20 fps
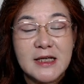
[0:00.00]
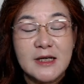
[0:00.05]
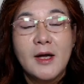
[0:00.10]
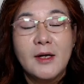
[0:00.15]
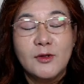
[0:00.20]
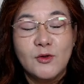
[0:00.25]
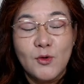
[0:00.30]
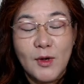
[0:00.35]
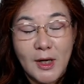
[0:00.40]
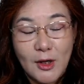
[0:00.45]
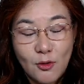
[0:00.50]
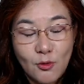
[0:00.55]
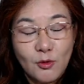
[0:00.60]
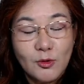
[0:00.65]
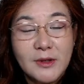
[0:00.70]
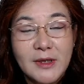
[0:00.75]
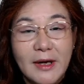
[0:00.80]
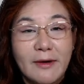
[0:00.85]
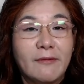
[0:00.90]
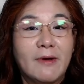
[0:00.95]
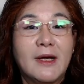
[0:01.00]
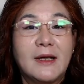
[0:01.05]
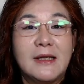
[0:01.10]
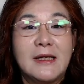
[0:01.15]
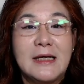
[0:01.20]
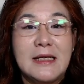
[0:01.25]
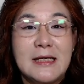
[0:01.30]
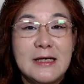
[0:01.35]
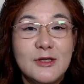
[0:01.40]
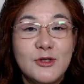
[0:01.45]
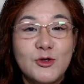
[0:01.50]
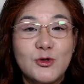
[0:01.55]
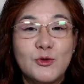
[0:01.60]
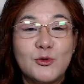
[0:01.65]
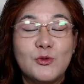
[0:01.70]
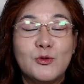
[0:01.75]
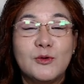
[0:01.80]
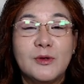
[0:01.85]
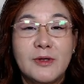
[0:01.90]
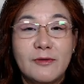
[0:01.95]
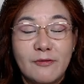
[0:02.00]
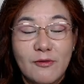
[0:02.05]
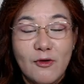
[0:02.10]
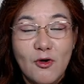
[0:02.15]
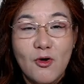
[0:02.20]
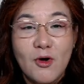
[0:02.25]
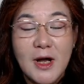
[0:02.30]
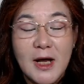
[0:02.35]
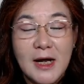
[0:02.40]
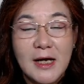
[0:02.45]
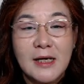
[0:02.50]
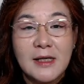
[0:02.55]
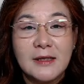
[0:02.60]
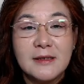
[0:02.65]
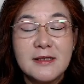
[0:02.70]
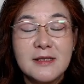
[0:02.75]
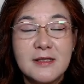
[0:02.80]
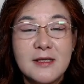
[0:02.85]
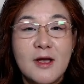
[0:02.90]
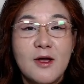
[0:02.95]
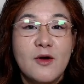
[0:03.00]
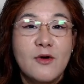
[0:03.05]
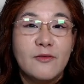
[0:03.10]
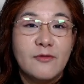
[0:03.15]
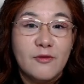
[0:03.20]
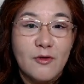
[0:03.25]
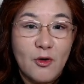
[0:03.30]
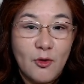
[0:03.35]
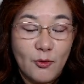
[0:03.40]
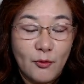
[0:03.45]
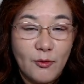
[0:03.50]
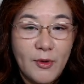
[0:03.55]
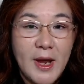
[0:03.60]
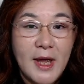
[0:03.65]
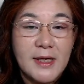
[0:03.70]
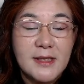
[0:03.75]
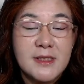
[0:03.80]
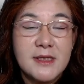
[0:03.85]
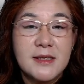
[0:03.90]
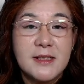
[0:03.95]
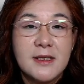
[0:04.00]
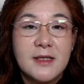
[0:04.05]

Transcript: you can go directly to the forecast for rat